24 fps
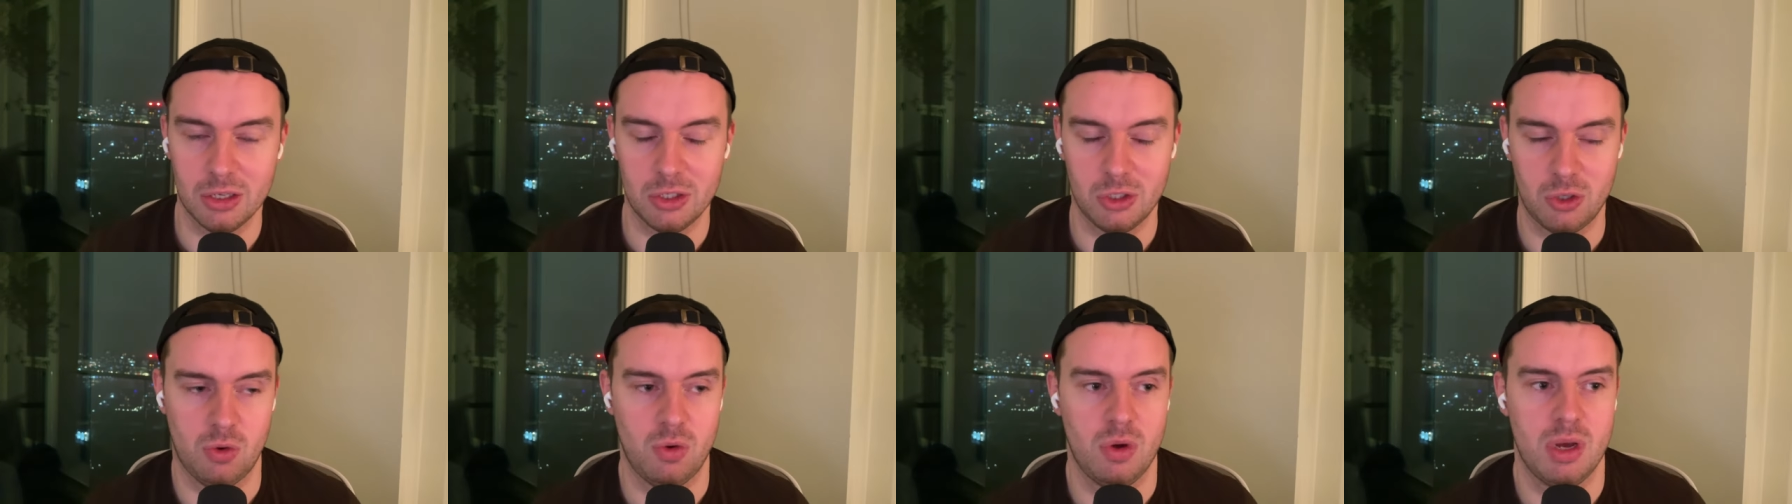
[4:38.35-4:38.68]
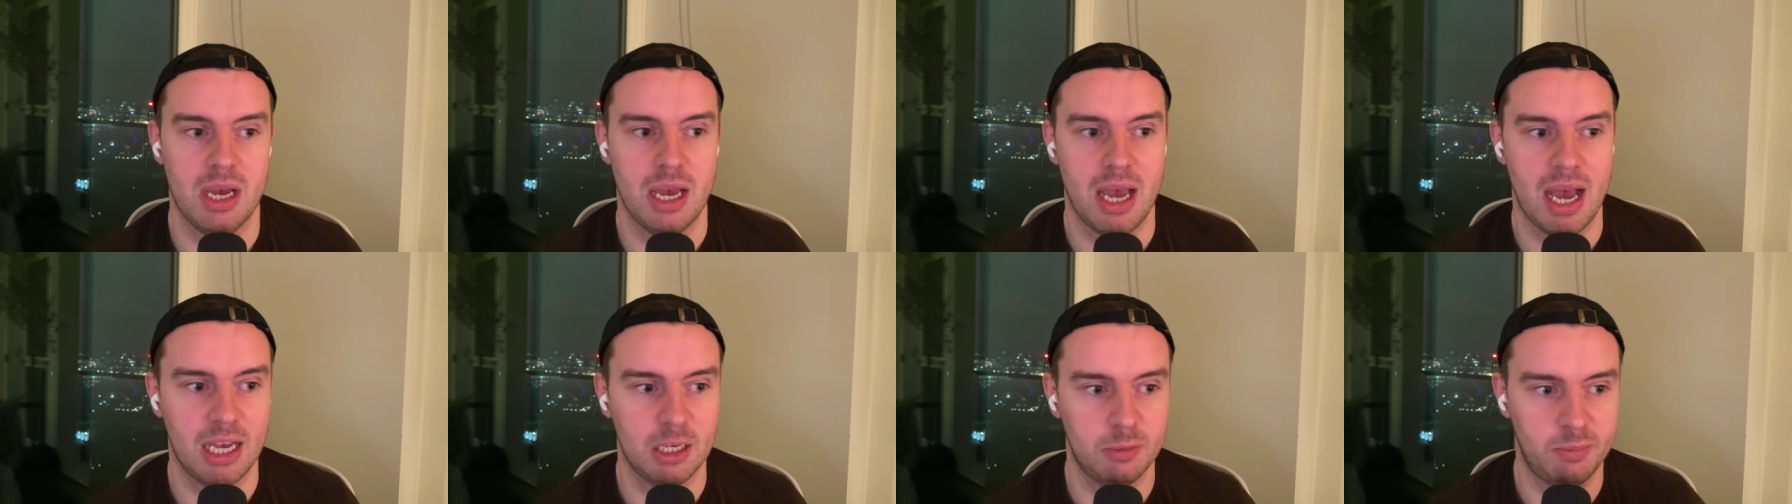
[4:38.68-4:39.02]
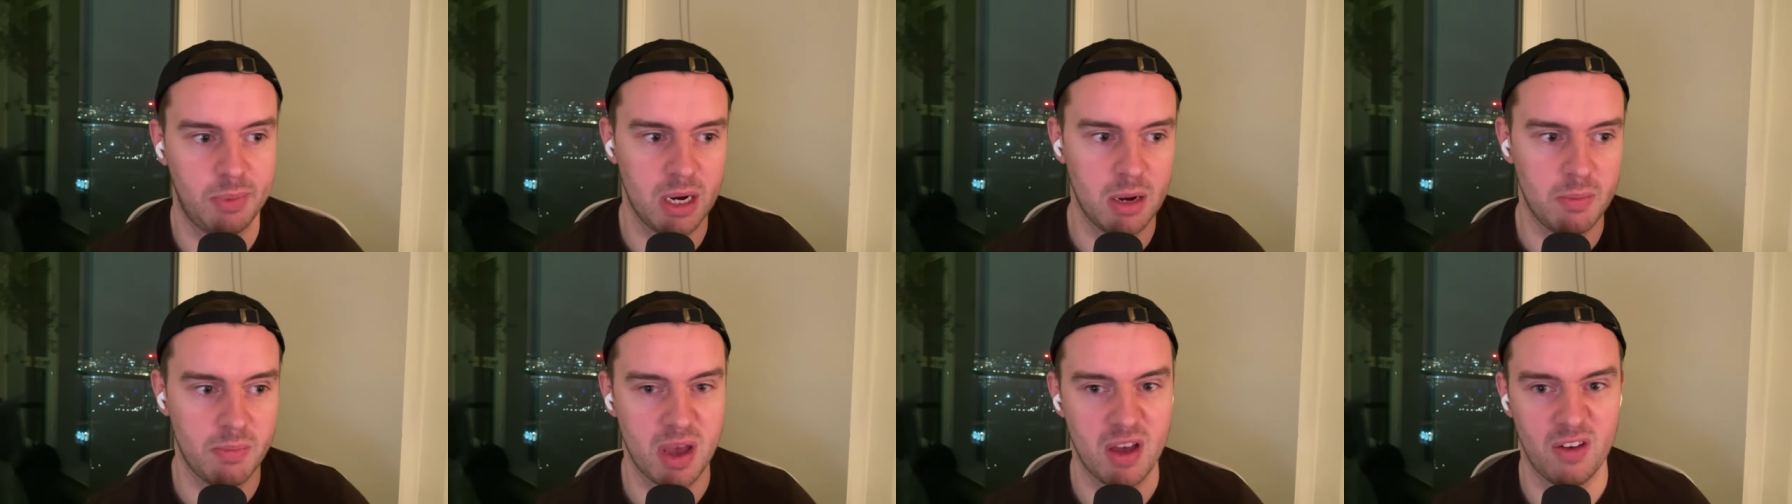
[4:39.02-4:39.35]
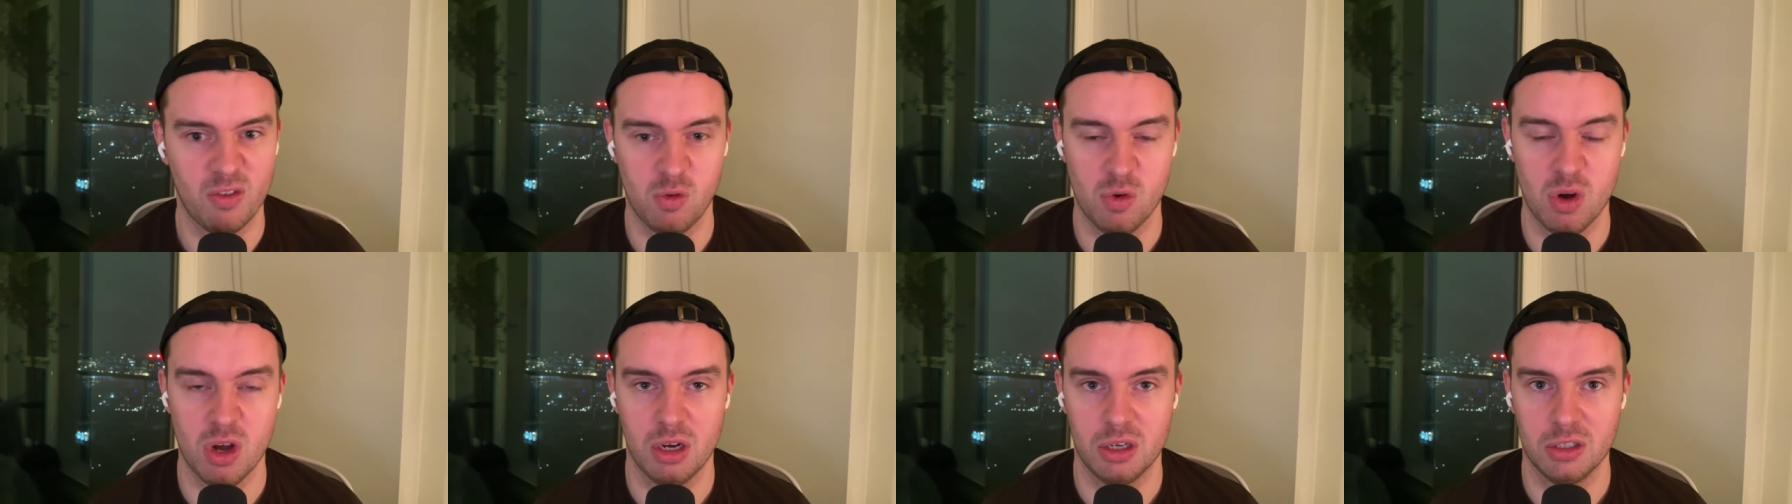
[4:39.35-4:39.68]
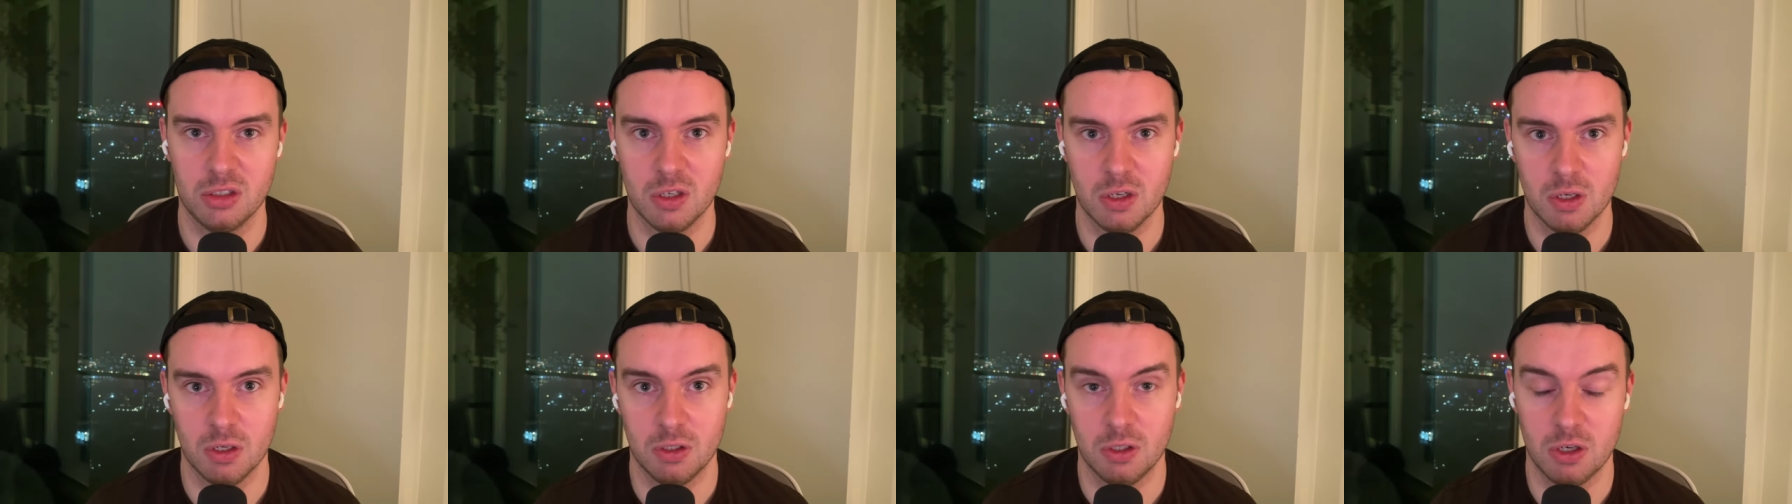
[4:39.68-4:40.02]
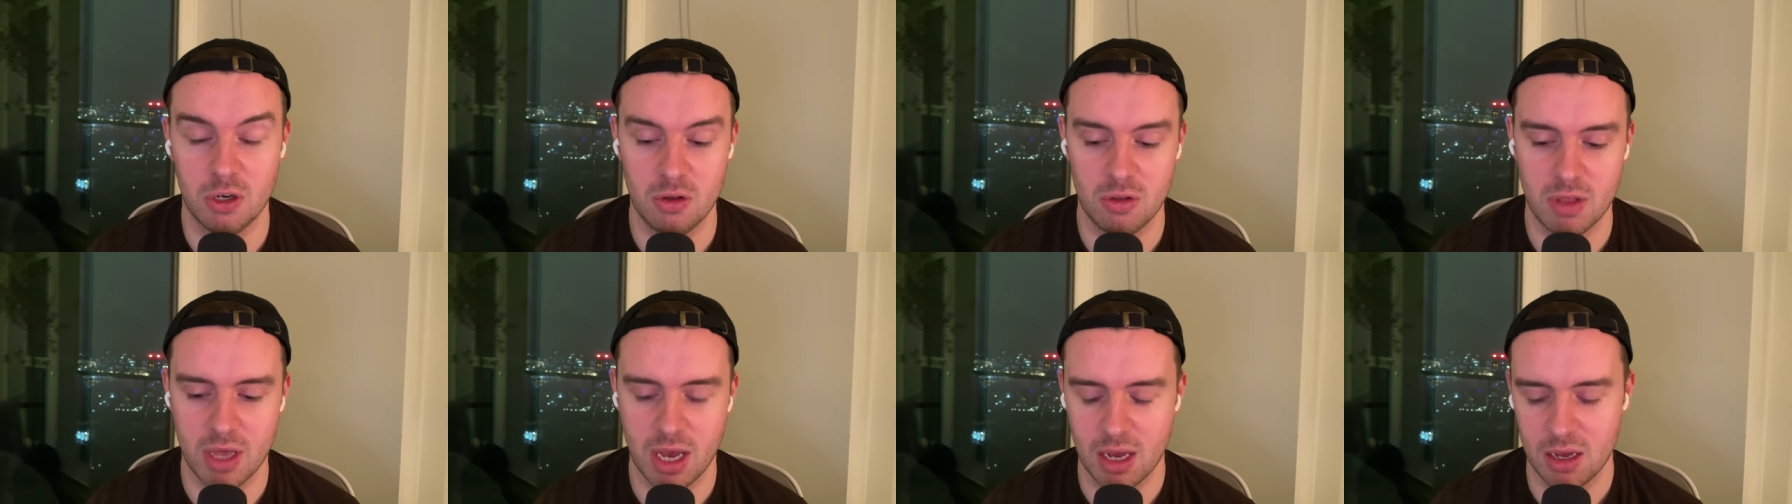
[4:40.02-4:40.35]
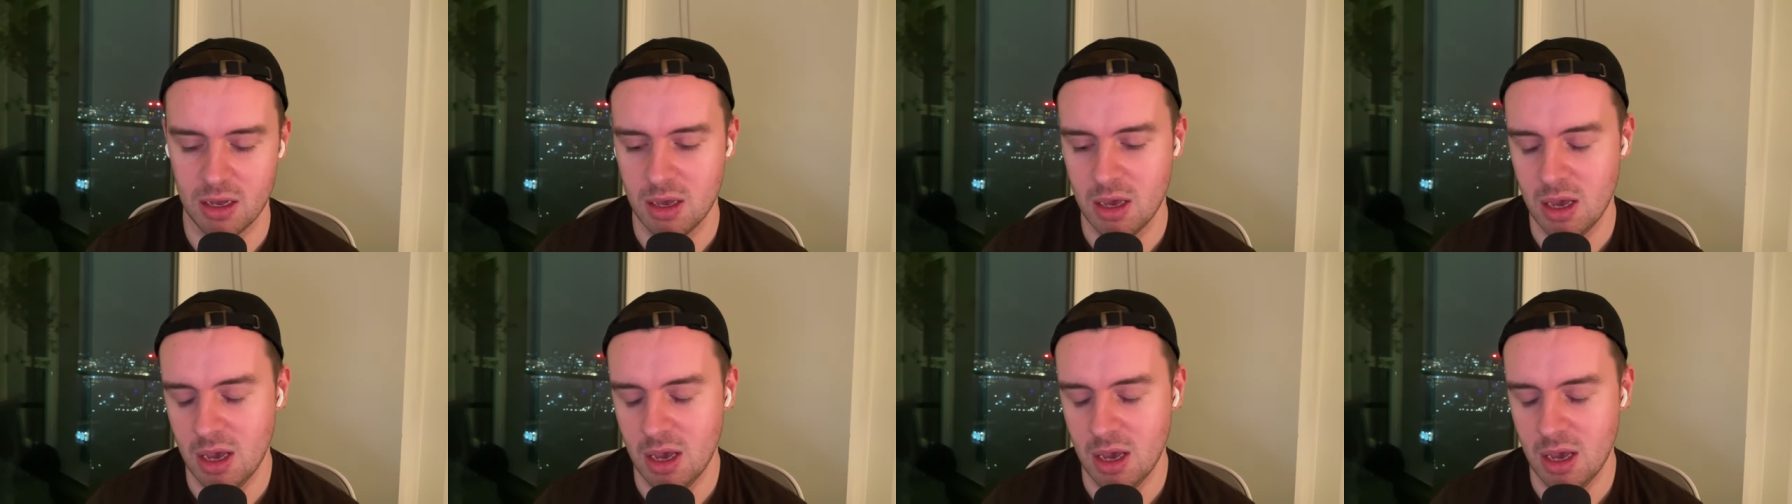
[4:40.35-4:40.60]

So it has been a bit of work to, to do that.